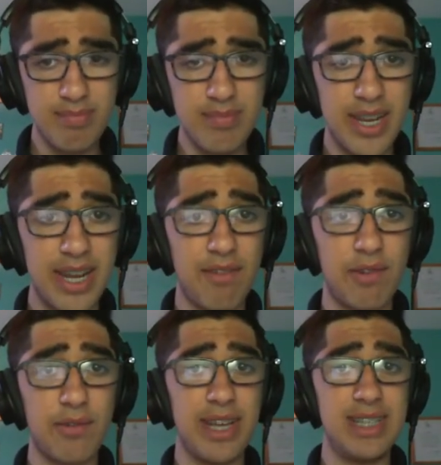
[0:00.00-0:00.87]
And after
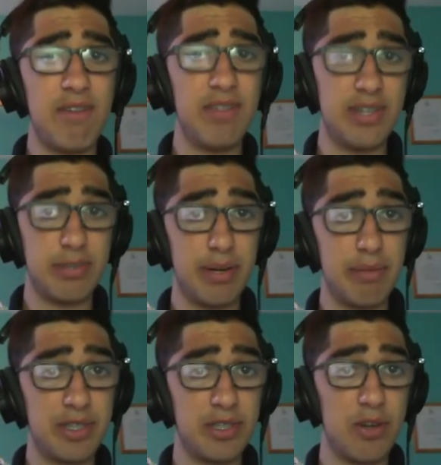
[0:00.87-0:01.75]
rook a7, there's pretty
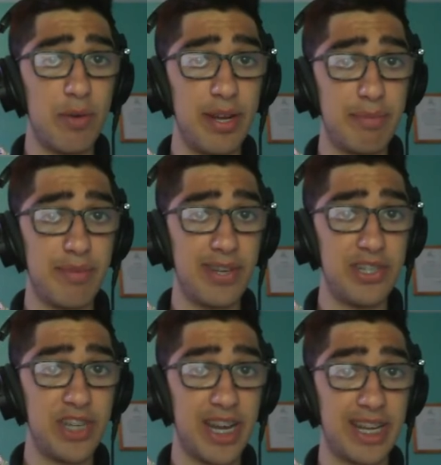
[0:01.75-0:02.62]
much no way to prevent
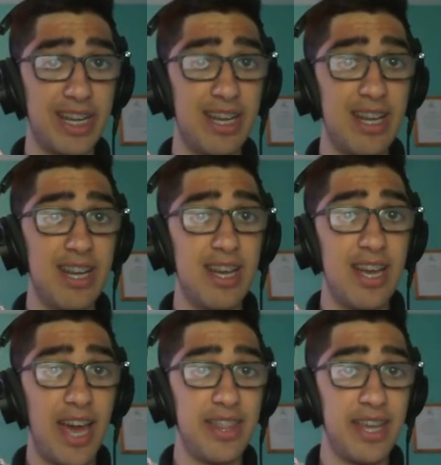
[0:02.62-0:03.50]
check.
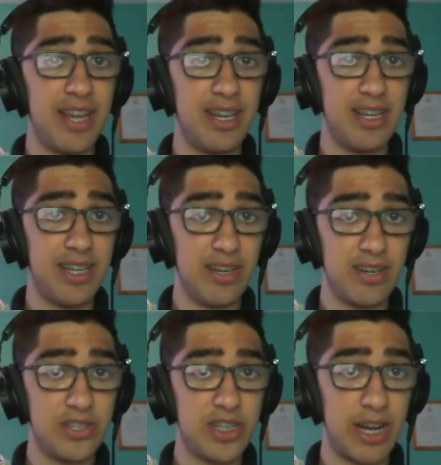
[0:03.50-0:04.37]
And then here,
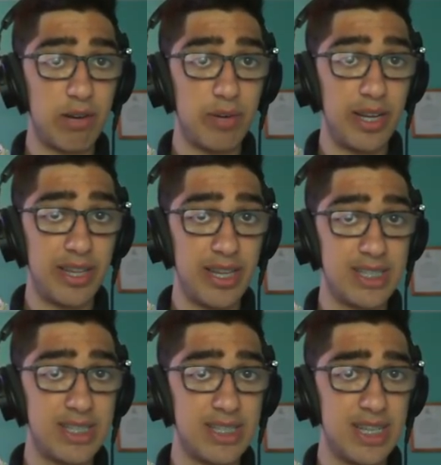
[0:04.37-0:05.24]
check, winning
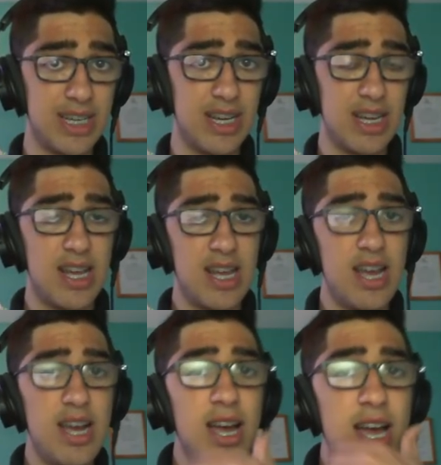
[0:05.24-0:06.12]
this.
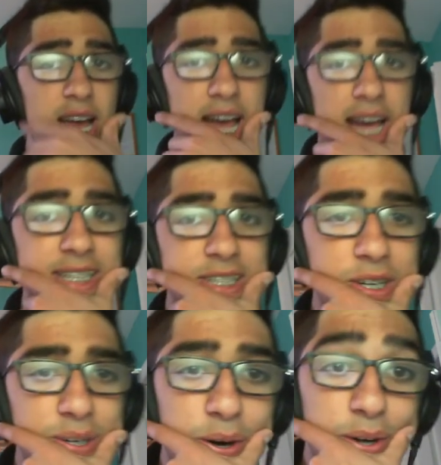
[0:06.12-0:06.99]
And
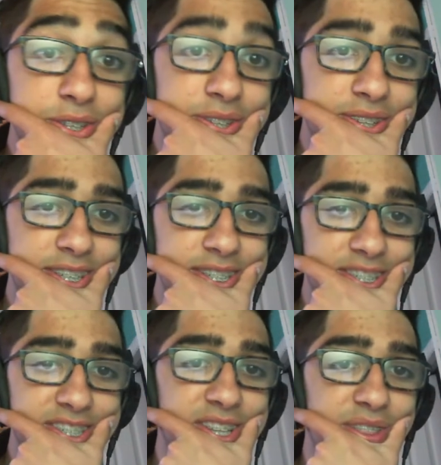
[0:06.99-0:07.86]
so also this is
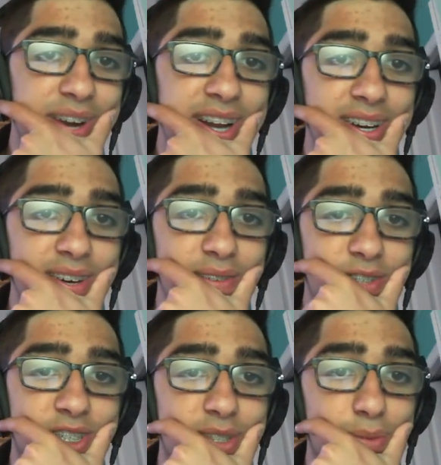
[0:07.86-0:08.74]
just the threat of
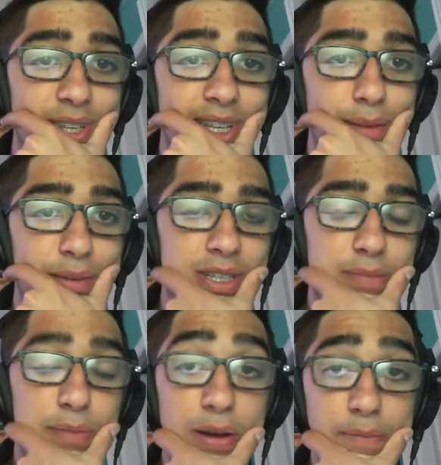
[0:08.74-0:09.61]
just to win the game on the spot.